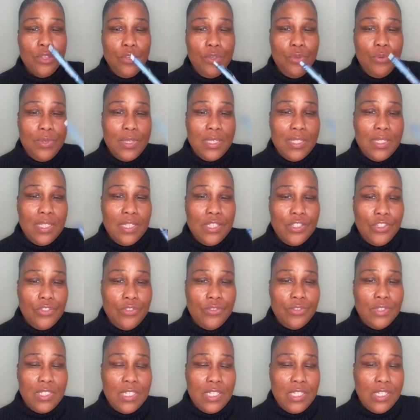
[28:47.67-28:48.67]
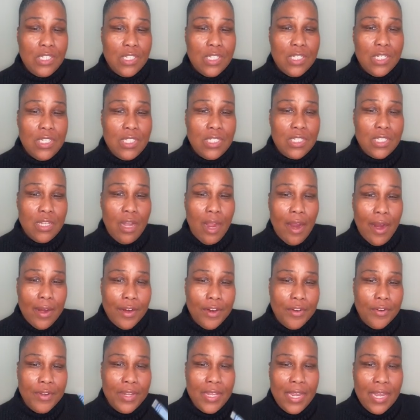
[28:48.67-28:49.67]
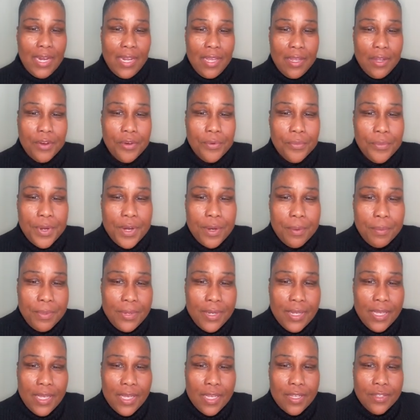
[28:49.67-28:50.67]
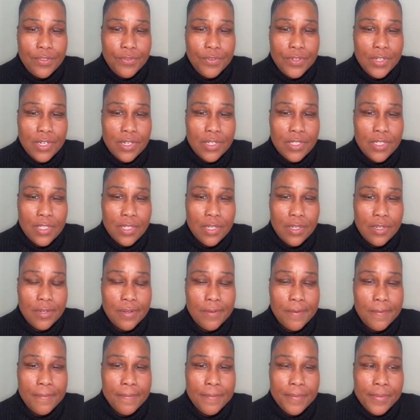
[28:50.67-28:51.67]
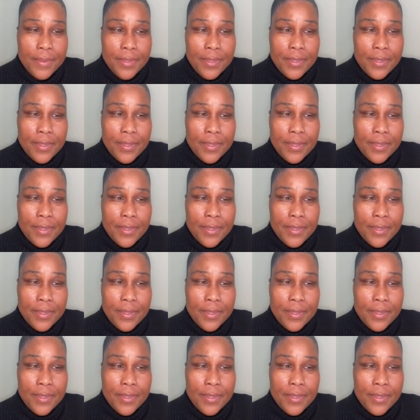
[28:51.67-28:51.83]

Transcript: so you can then strategically start creating career plans for yourself.